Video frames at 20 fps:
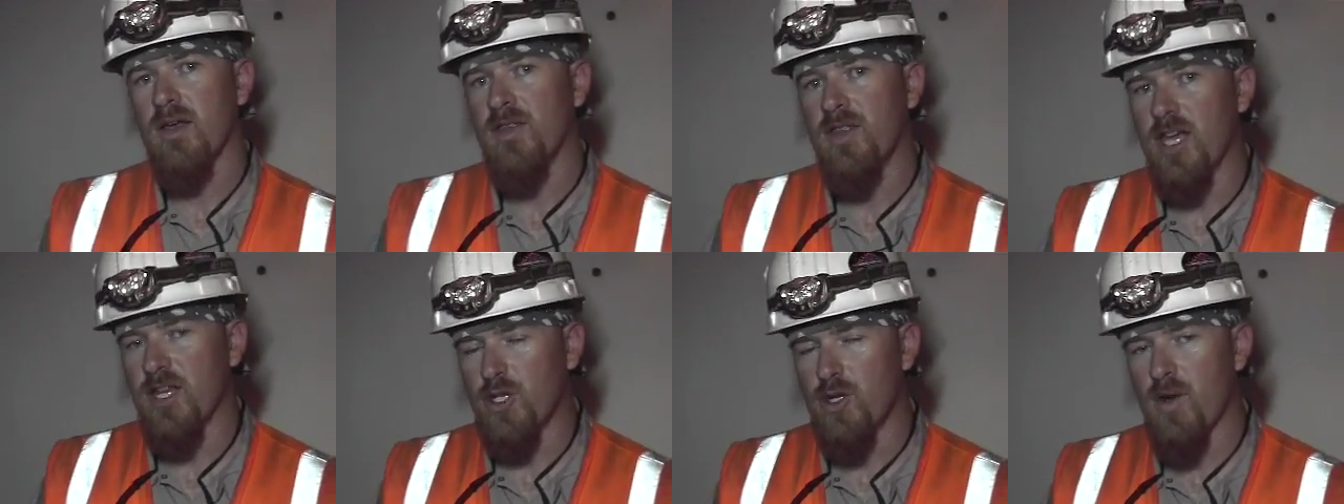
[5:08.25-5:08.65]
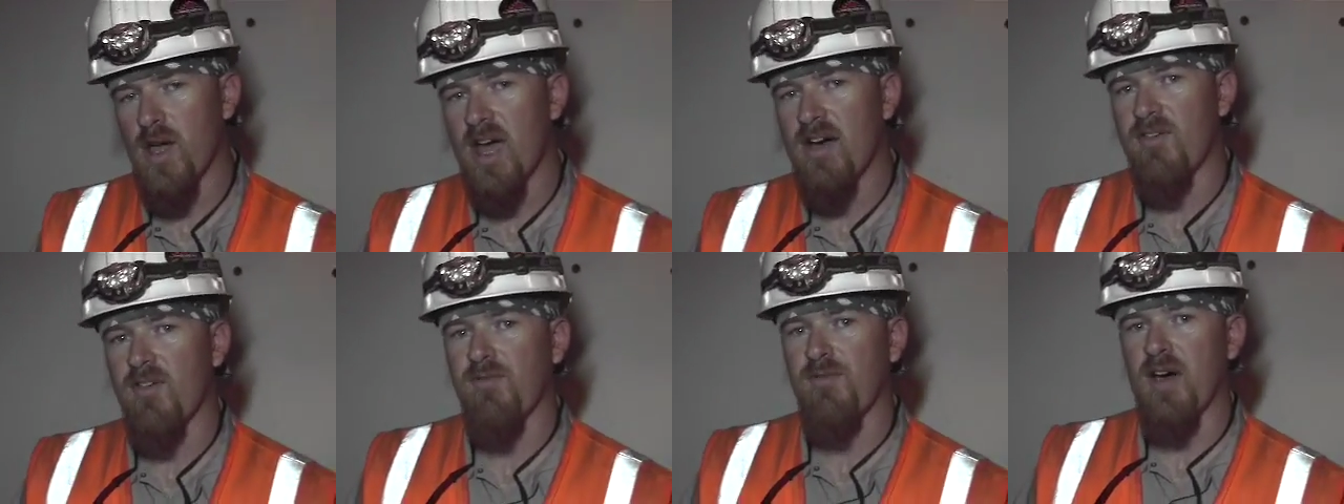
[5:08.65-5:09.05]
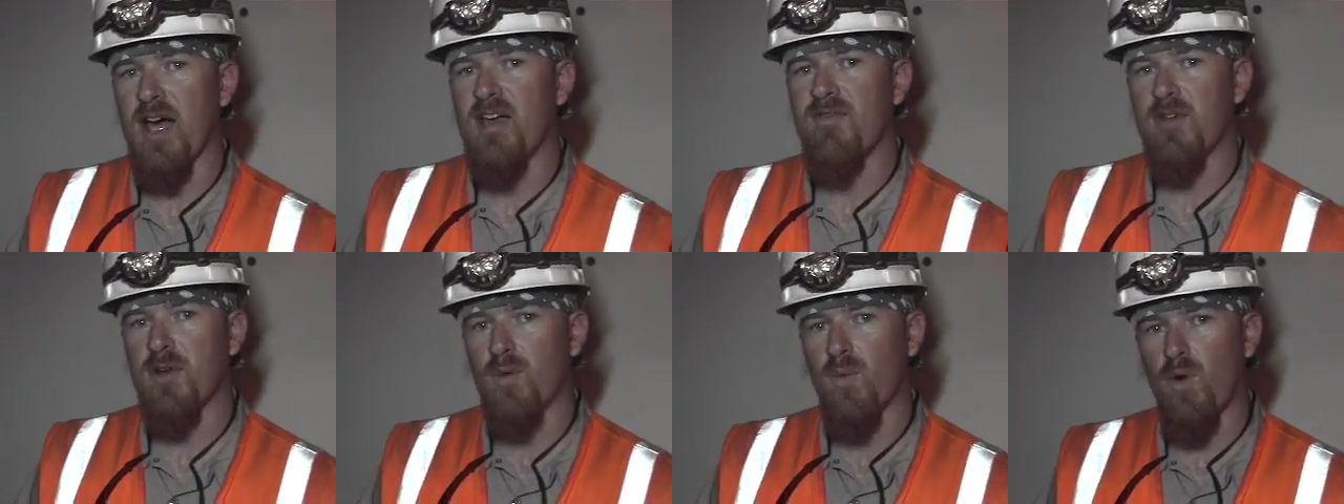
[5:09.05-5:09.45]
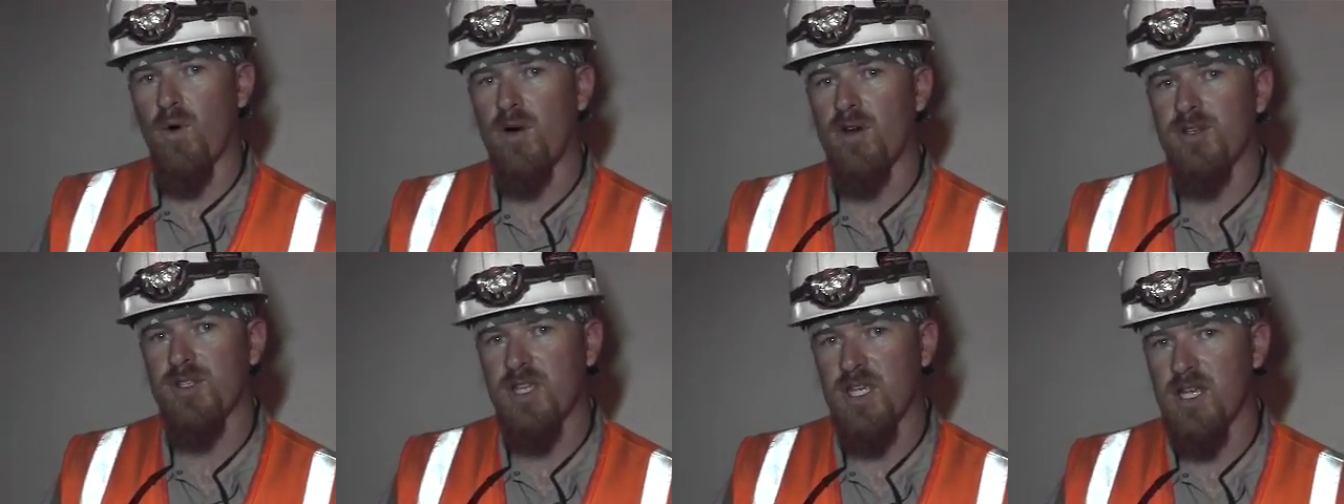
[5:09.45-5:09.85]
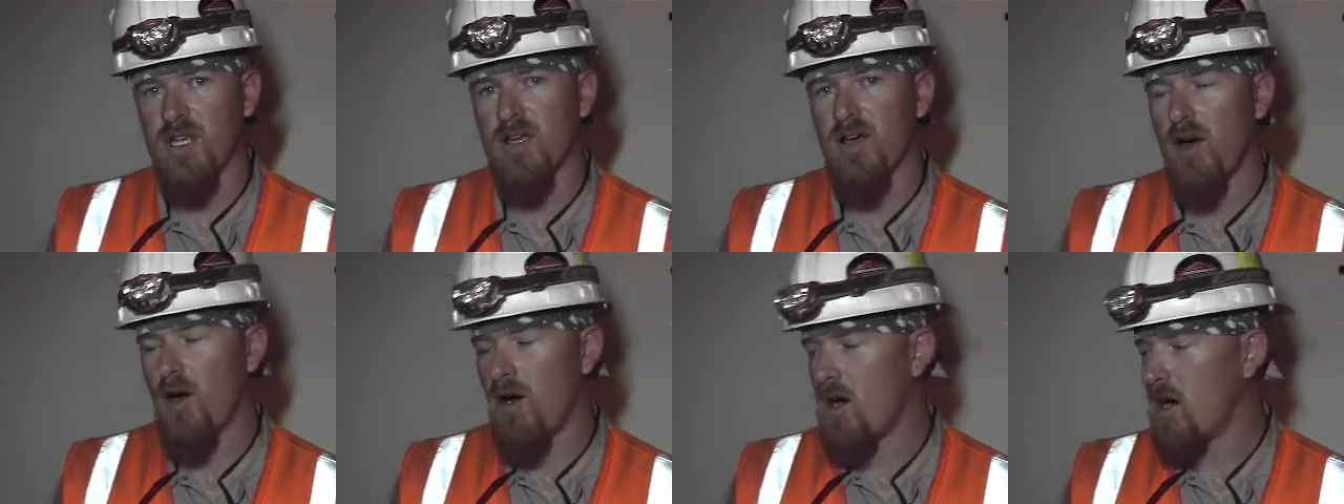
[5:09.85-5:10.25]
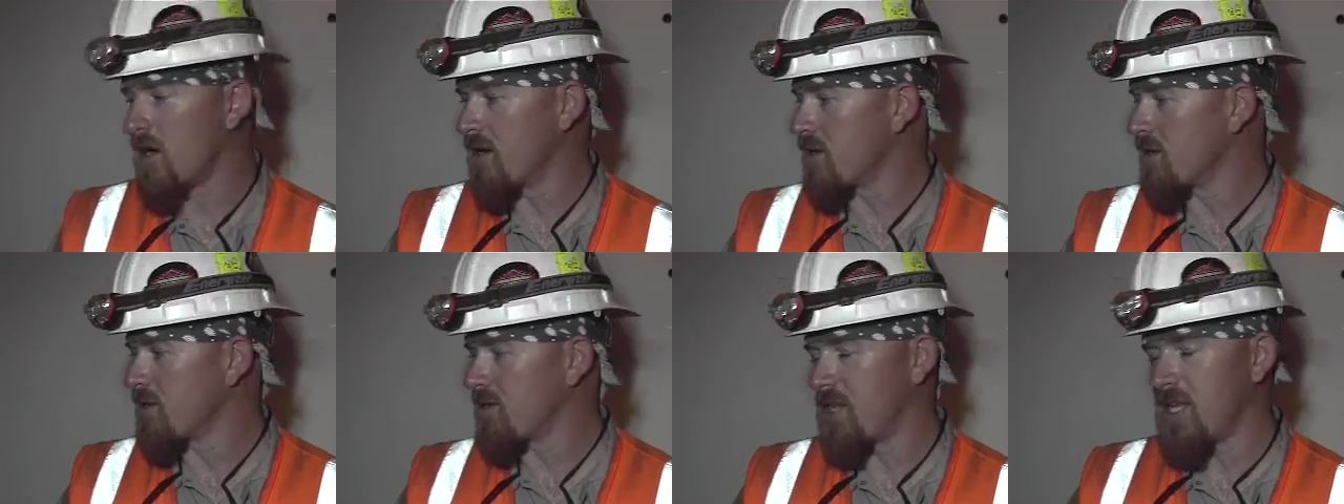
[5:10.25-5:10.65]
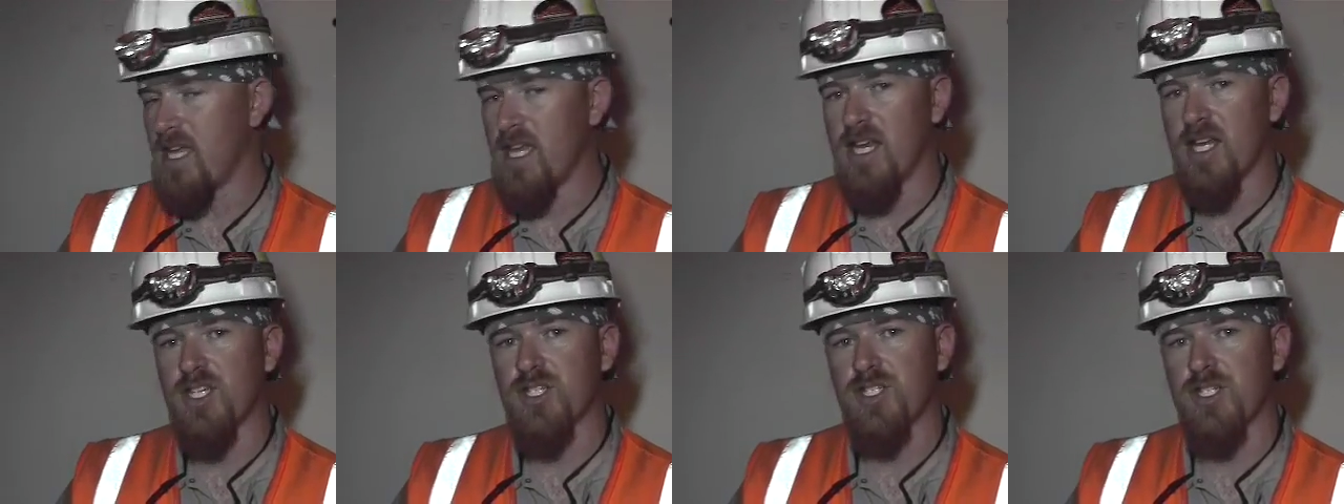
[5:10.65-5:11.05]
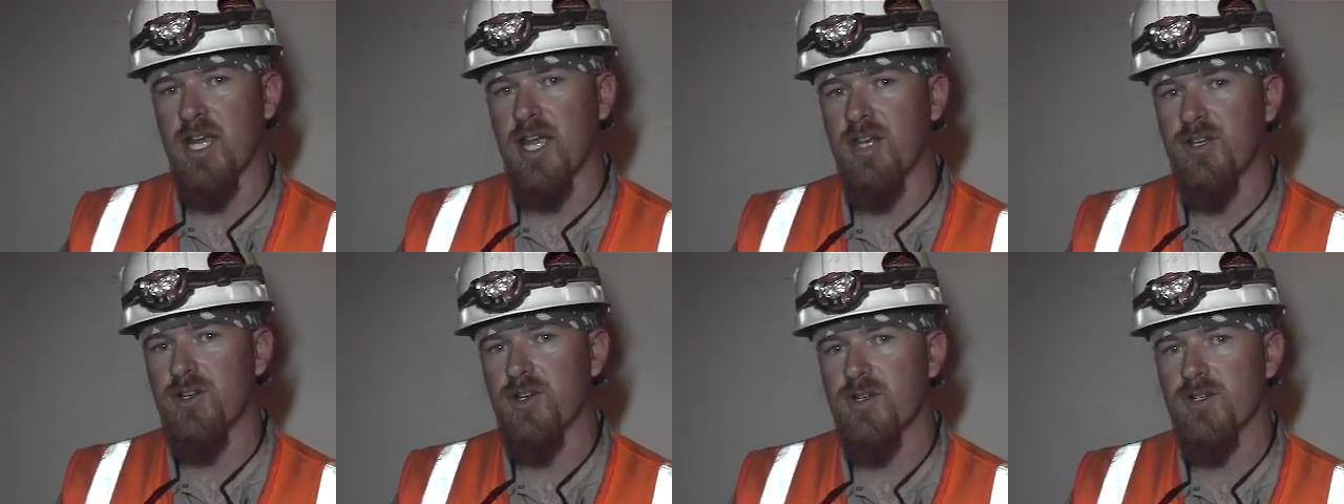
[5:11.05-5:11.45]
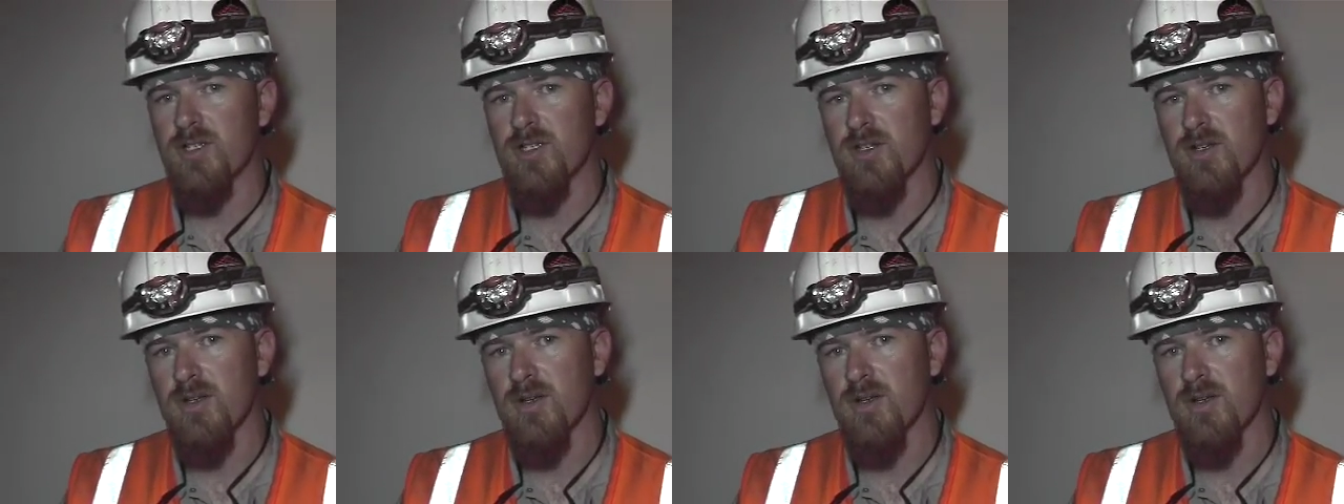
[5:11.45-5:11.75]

They do have a 5-year warranty on the heat exchangers.